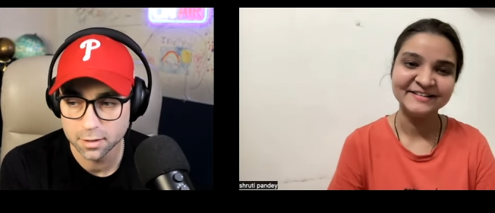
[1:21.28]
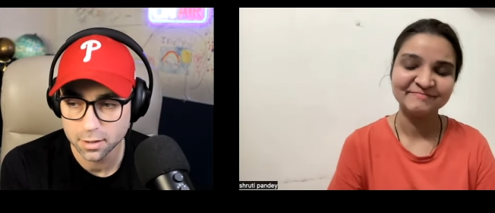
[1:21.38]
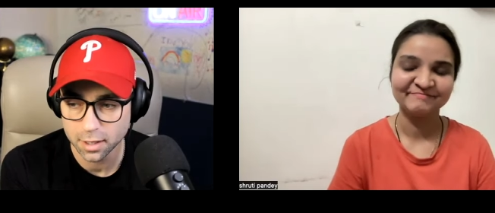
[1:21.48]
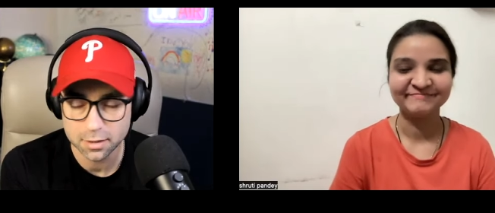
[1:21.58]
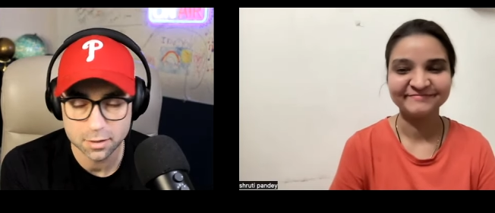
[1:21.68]

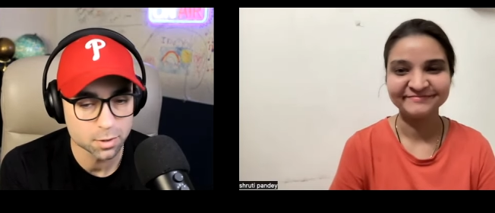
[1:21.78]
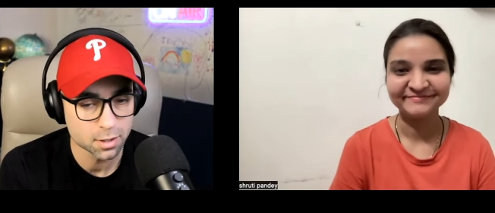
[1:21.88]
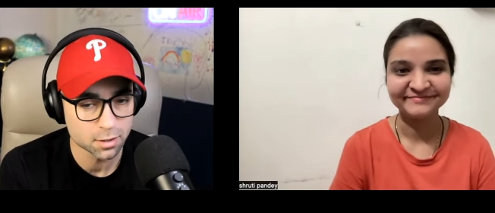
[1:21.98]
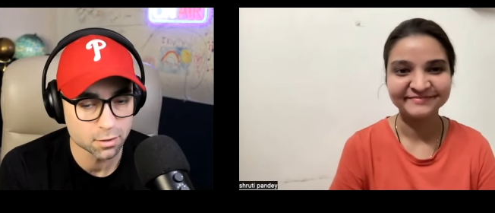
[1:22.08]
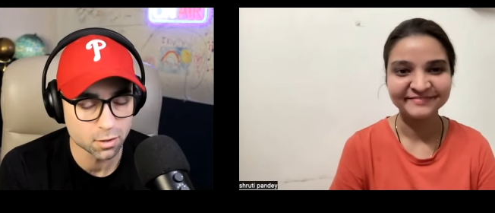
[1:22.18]
Speaker 1: I think we
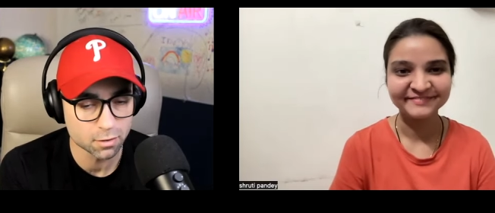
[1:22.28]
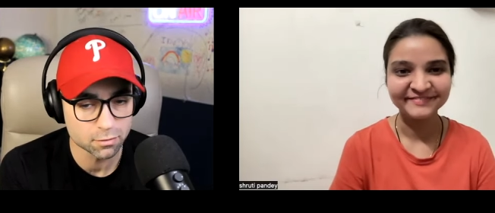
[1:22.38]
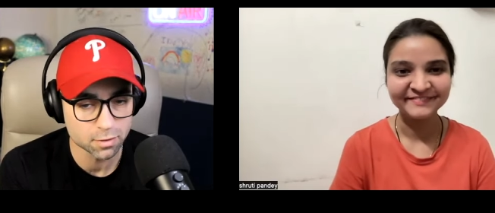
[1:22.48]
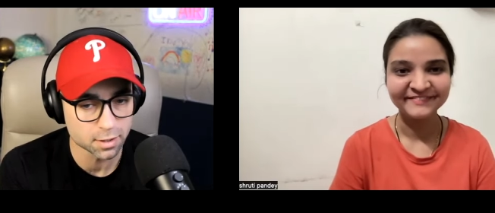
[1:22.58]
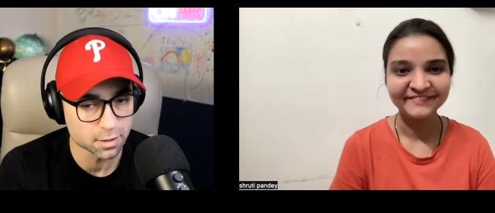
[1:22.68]
hit it
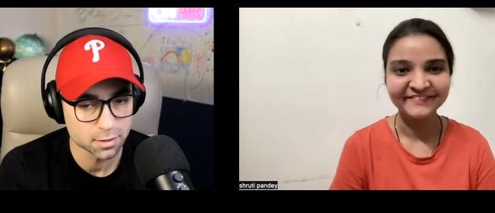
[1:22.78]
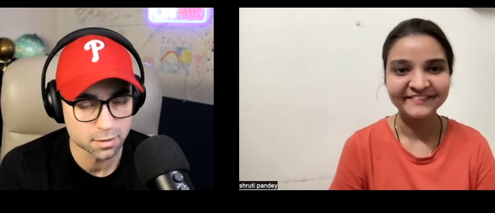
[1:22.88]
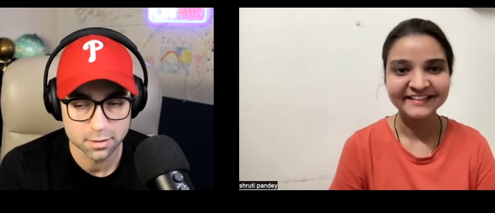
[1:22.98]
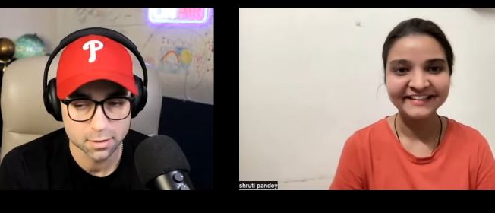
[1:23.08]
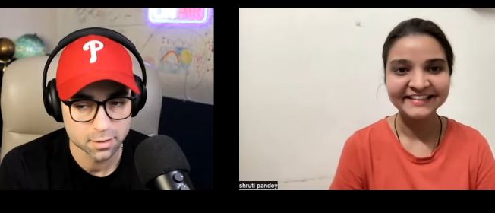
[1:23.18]
off like,
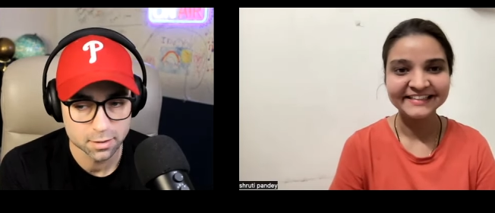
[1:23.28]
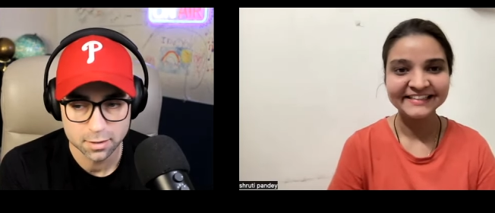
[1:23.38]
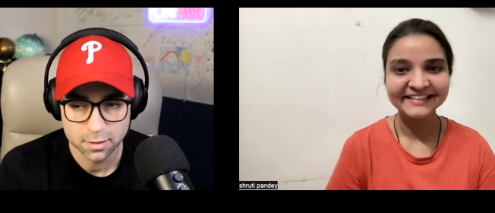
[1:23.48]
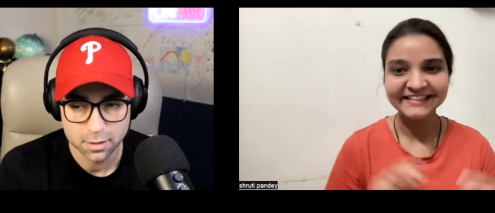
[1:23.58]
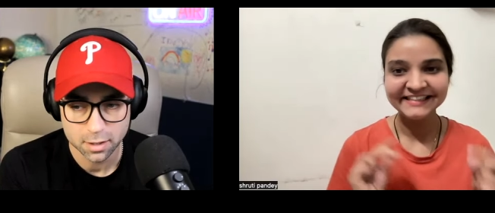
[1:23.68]

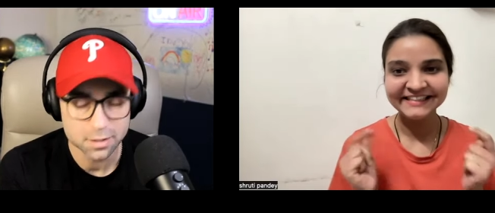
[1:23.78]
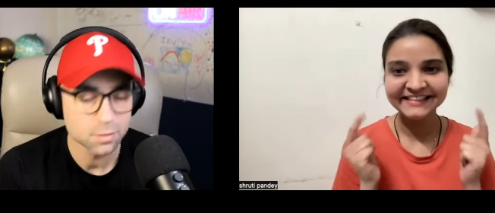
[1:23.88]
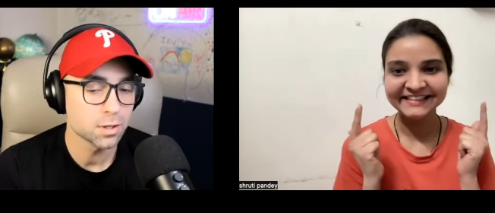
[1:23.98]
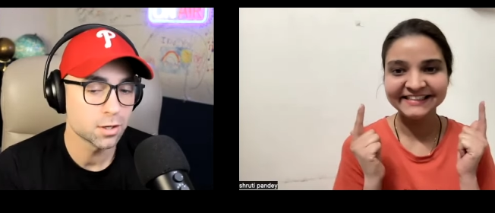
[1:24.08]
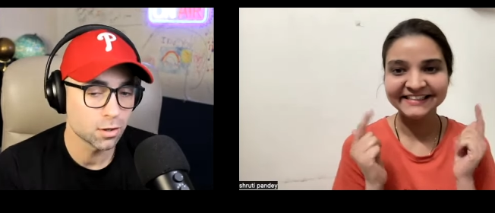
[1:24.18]
I think
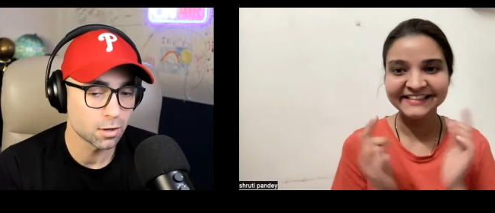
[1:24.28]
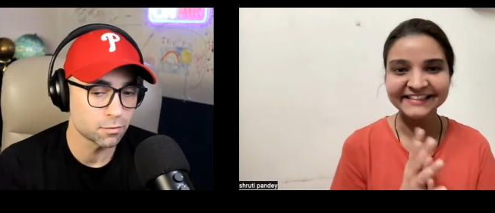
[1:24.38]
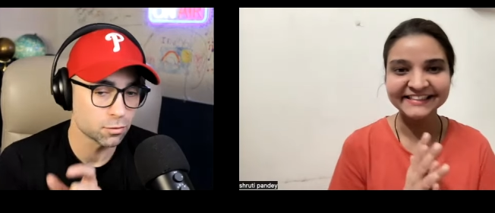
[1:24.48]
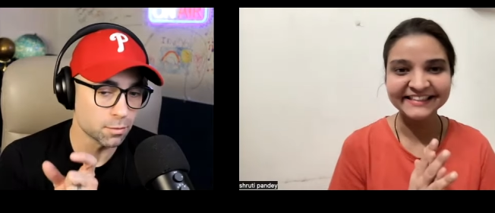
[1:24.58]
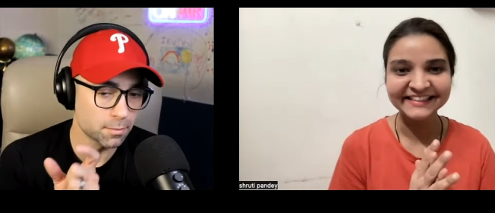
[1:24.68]
we hit it off
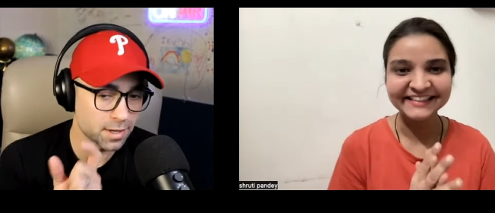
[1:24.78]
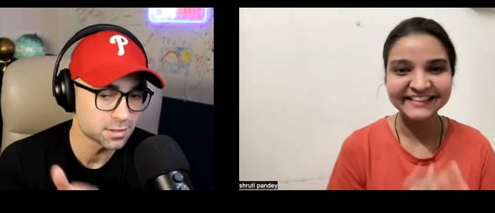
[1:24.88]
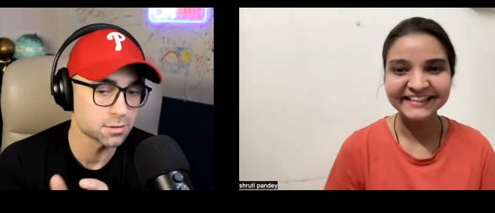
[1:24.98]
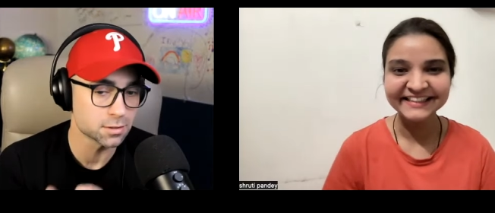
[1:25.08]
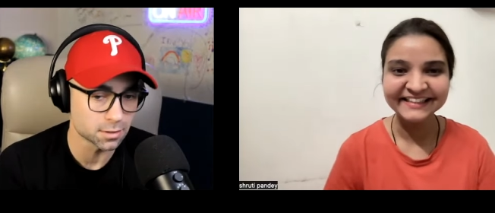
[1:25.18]
through the
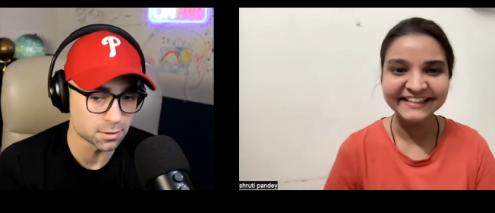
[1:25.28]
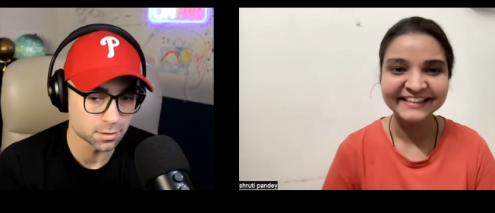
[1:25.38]
messaging.